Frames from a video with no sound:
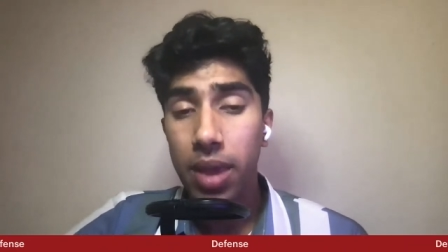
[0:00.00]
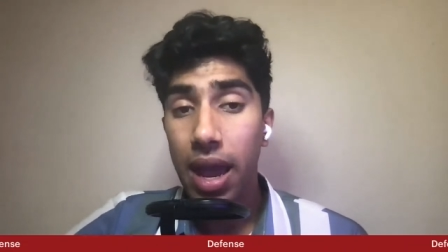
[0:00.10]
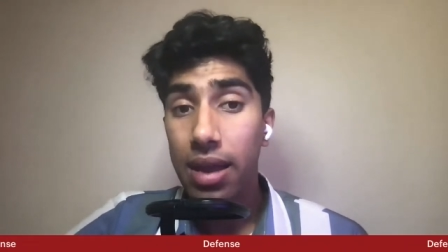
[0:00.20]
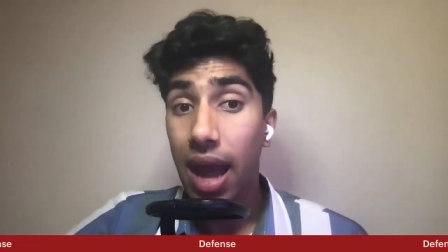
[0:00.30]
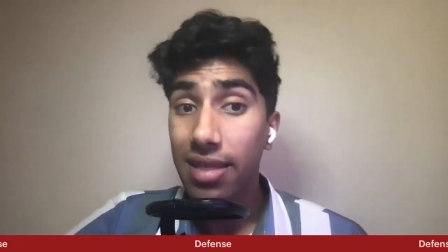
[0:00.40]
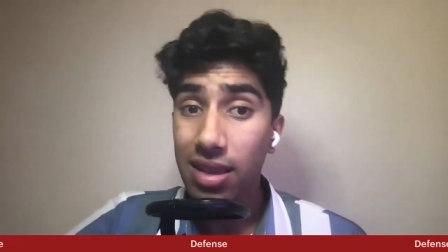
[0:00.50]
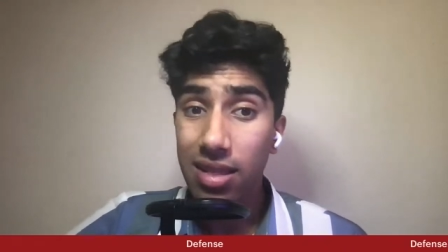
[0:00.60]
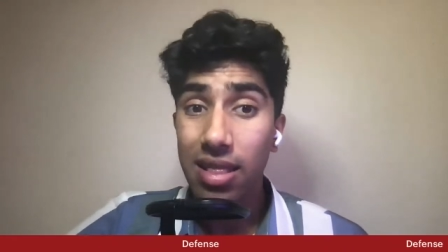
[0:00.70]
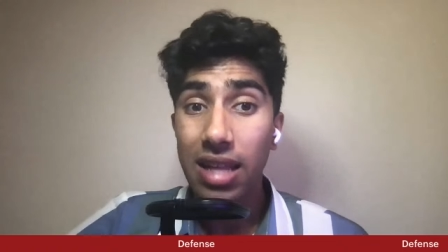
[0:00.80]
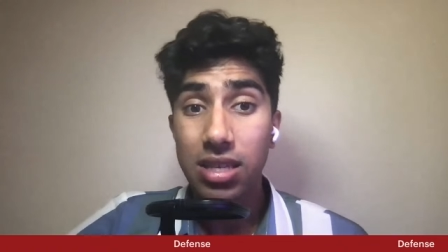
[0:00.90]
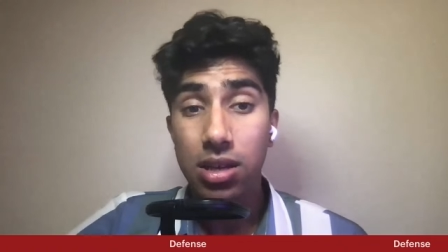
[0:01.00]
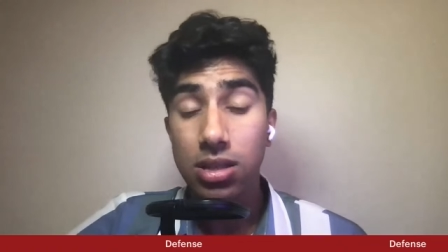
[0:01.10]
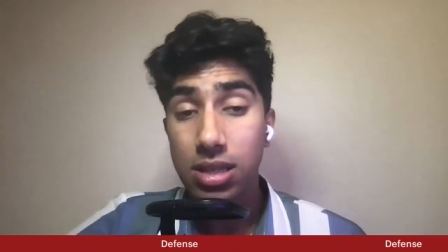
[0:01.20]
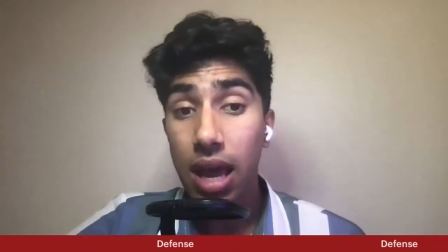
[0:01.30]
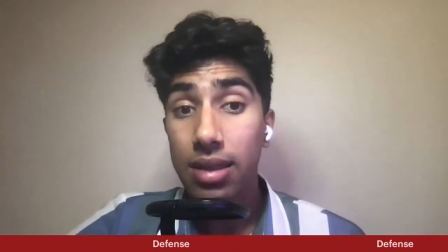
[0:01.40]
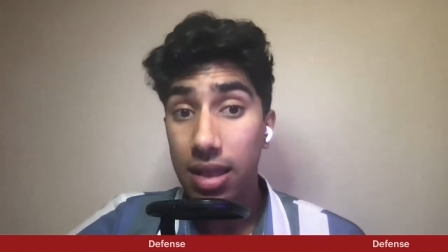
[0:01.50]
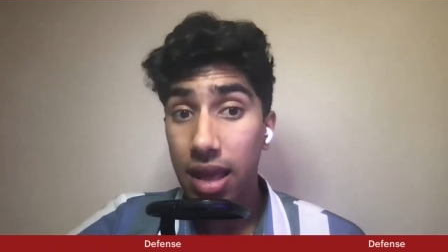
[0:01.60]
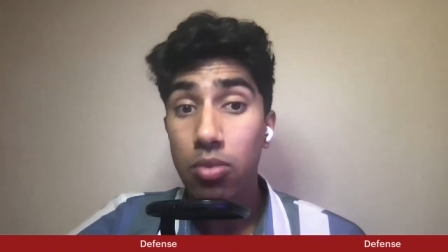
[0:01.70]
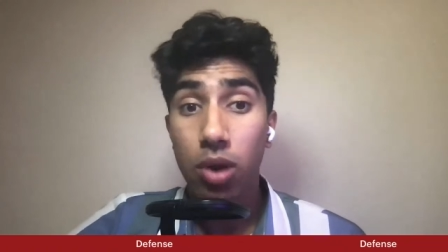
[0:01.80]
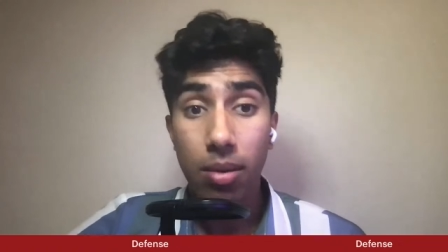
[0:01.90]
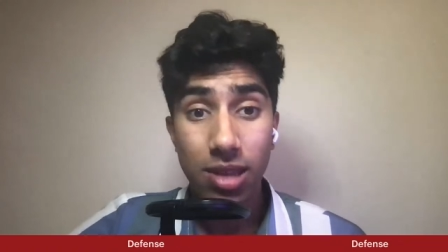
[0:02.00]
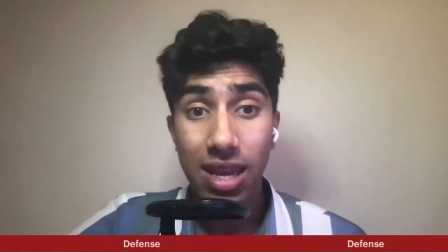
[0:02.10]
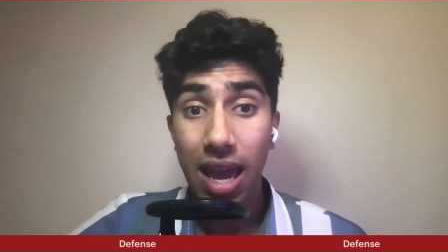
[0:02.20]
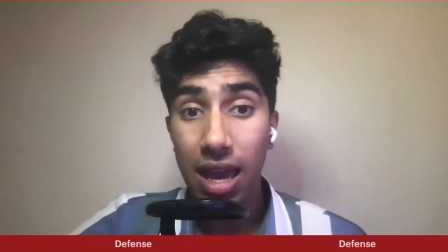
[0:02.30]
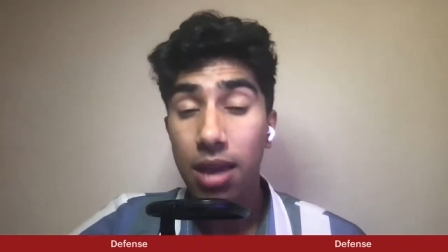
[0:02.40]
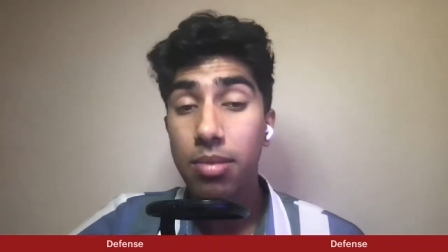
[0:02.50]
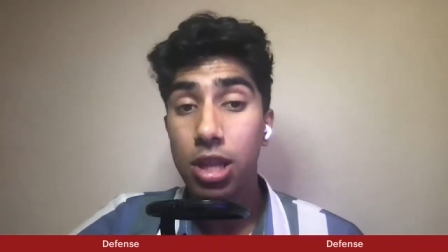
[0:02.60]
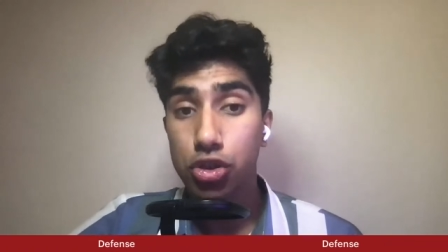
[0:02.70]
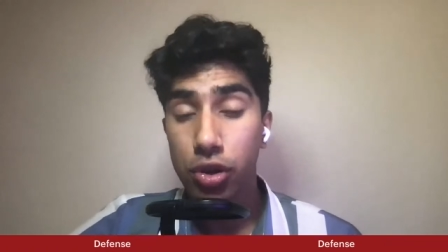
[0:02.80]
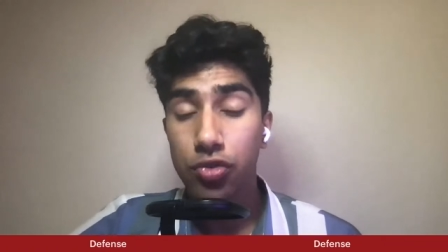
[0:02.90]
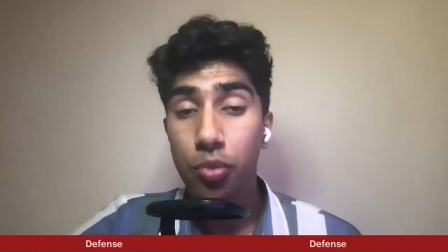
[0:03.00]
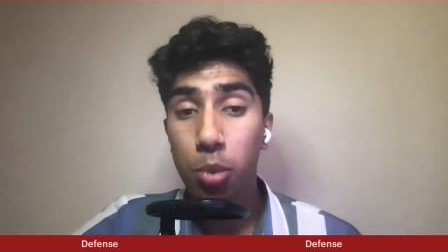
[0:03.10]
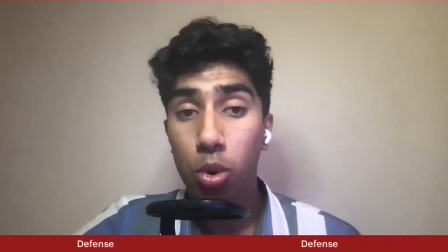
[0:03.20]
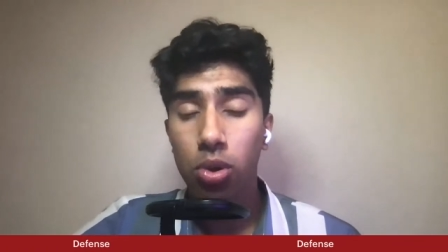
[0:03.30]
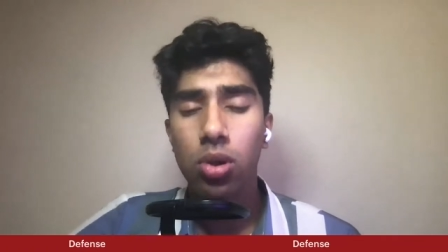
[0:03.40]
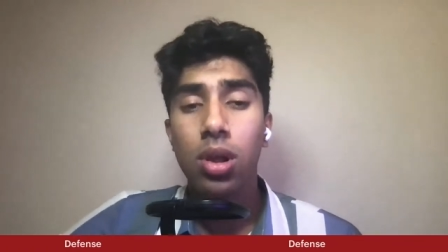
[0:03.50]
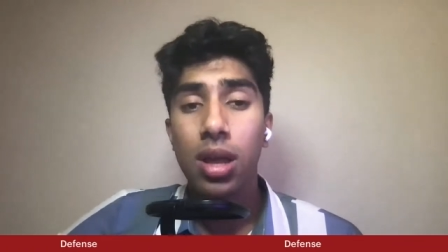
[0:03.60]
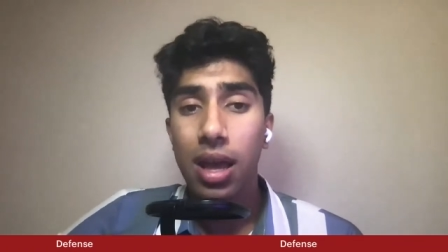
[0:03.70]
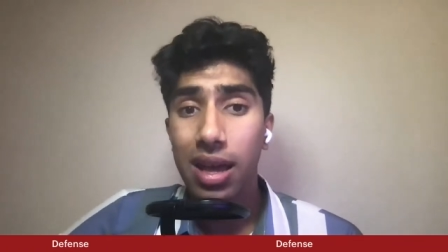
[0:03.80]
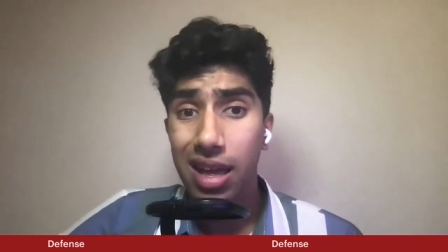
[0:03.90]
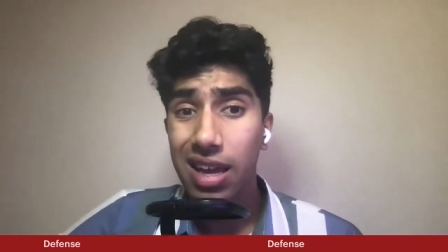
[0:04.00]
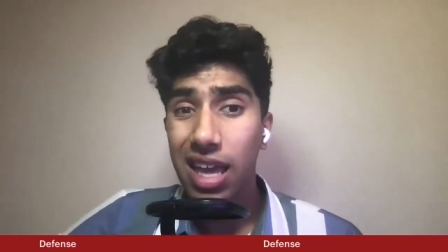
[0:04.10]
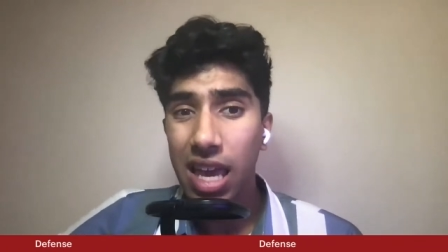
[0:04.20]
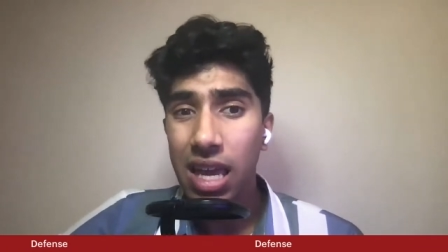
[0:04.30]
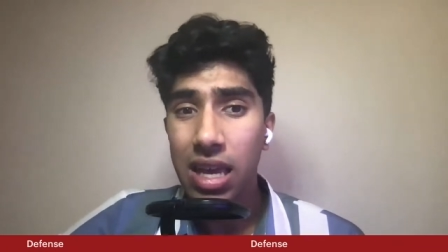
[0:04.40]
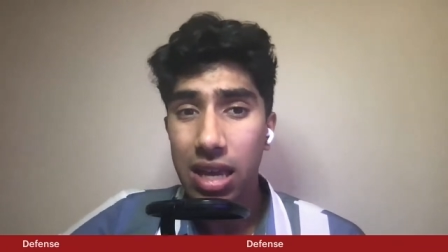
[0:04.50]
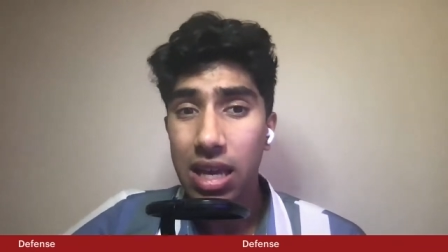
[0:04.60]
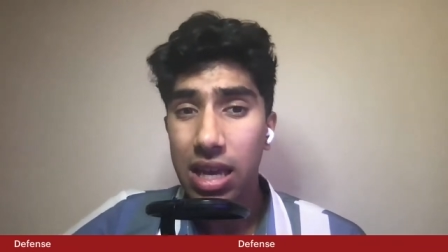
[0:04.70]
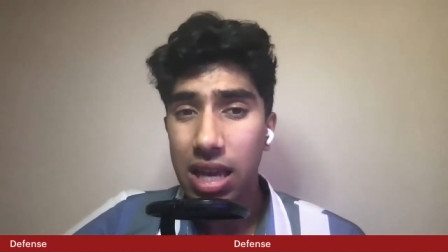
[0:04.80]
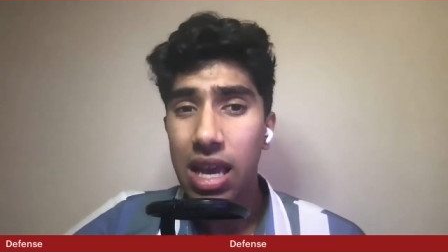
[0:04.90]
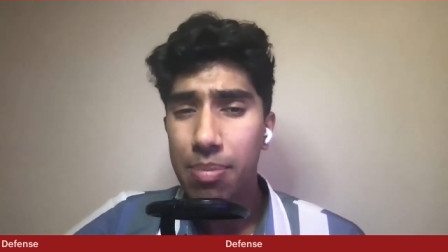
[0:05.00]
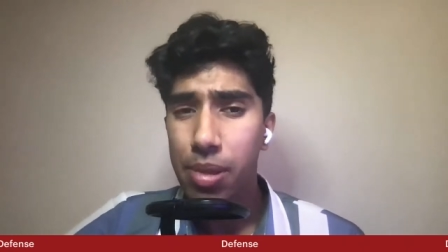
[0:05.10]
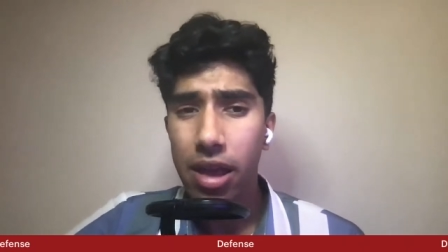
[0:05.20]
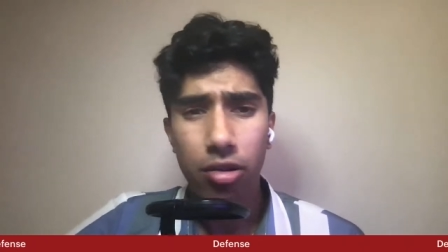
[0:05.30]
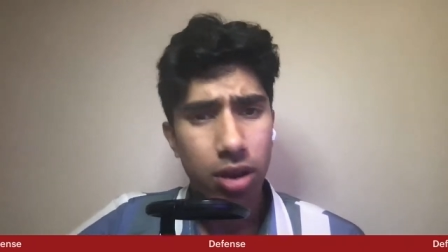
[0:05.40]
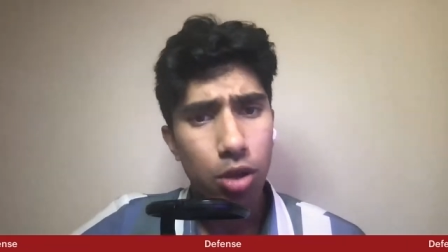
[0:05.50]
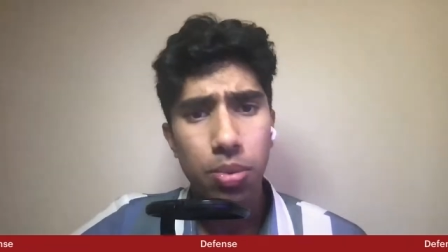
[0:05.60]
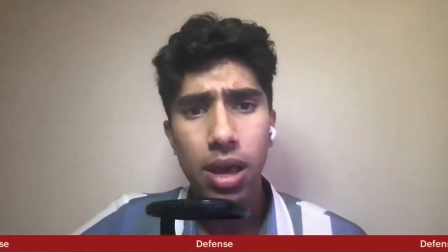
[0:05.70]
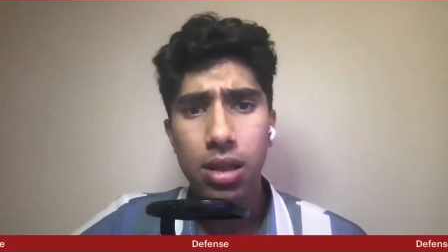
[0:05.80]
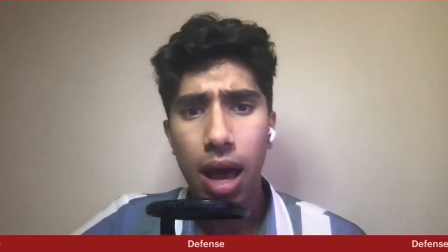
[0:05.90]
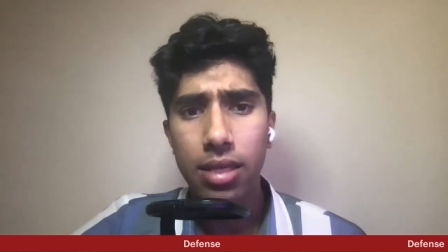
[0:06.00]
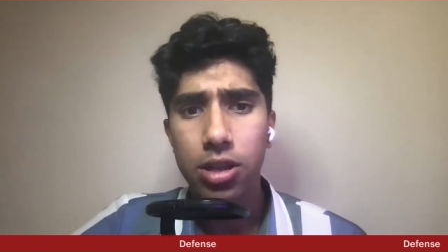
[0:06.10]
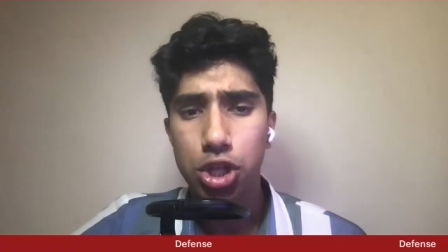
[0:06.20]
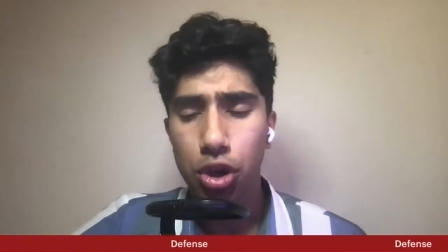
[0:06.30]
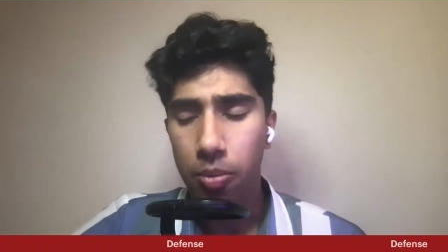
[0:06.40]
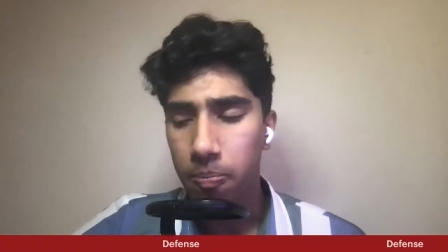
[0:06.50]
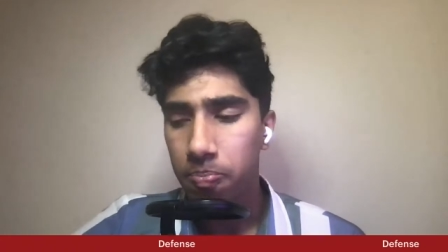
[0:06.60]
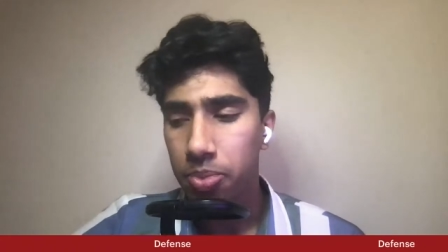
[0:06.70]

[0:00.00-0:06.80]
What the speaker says: And I think that that's a good sign that they were able to get him in the transfer portal, a key player, and he'll play a lot this year.